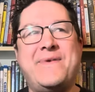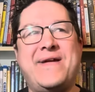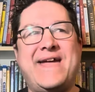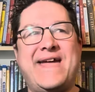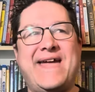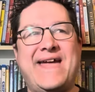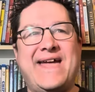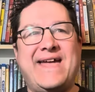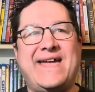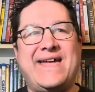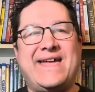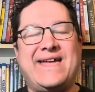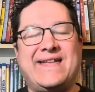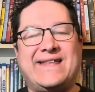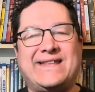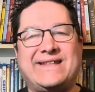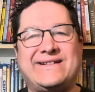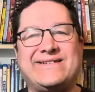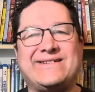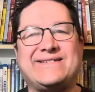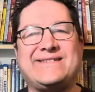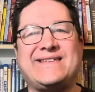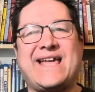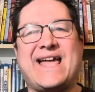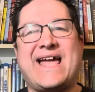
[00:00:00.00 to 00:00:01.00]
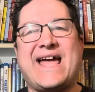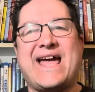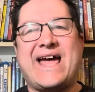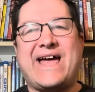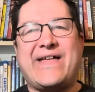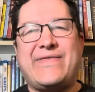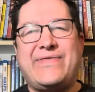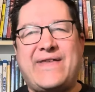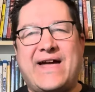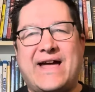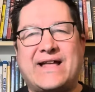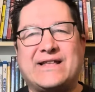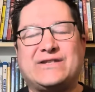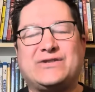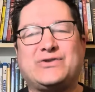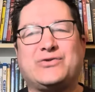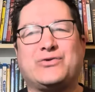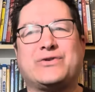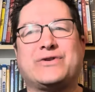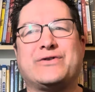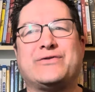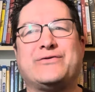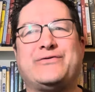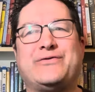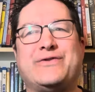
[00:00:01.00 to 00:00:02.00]
It just had that
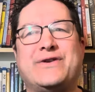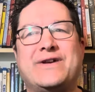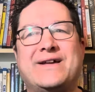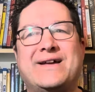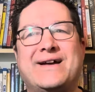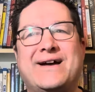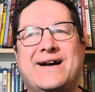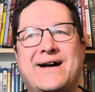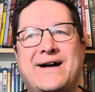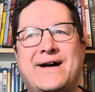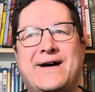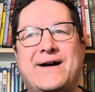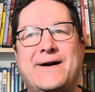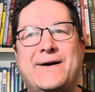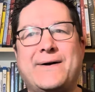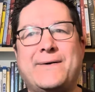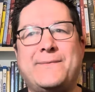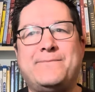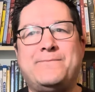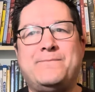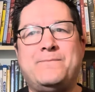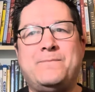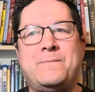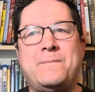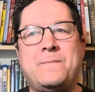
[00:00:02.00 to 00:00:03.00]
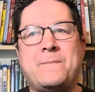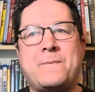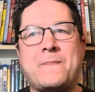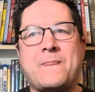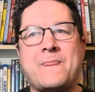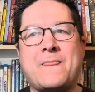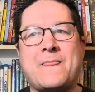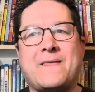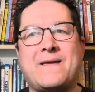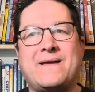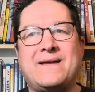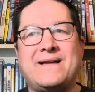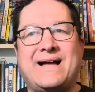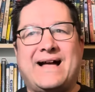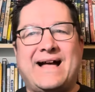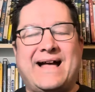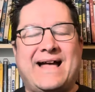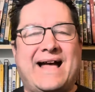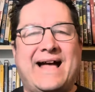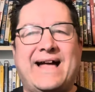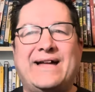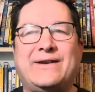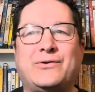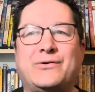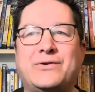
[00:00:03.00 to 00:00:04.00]
sort of,
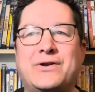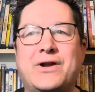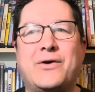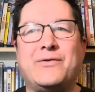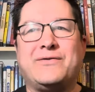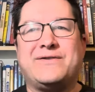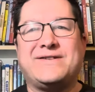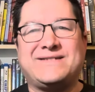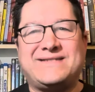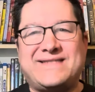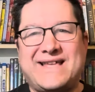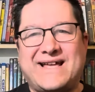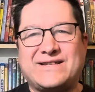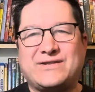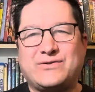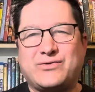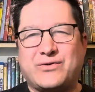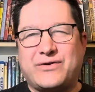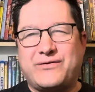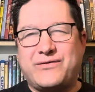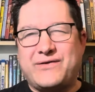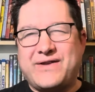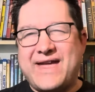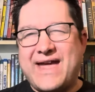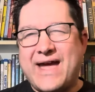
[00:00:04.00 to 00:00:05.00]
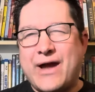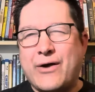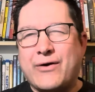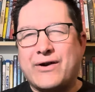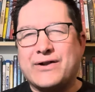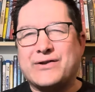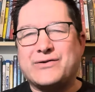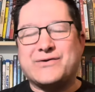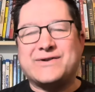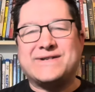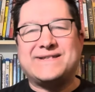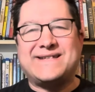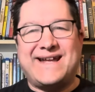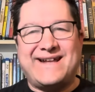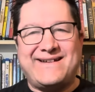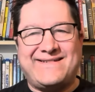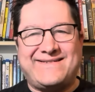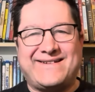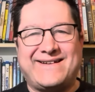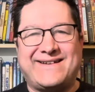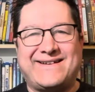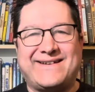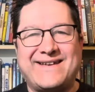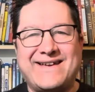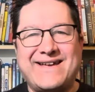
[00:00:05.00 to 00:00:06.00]
I don't know, just that sort of
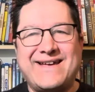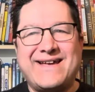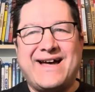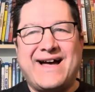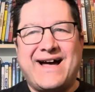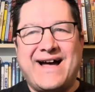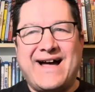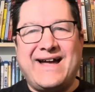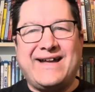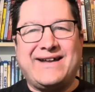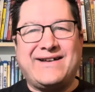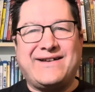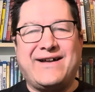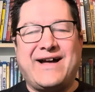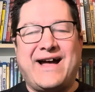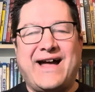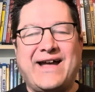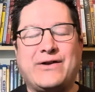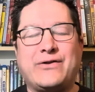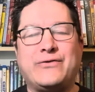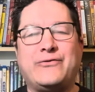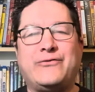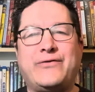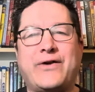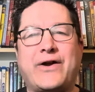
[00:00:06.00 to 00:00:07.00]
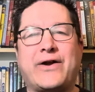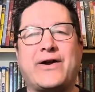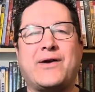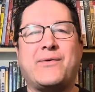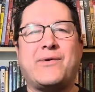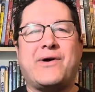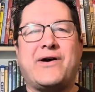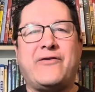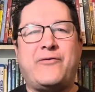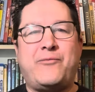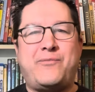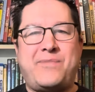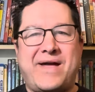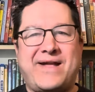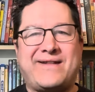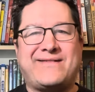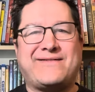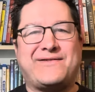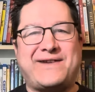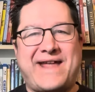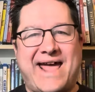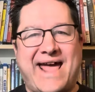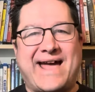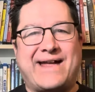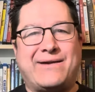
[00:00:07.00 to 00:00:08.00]
characterization. I could very well have
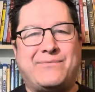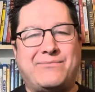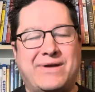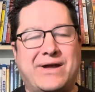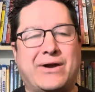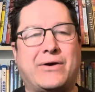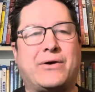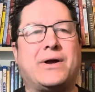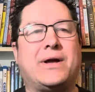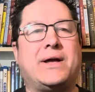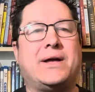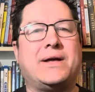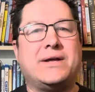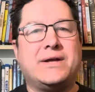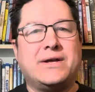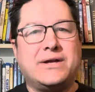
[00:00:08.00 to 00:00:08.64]
pictured Ann Mira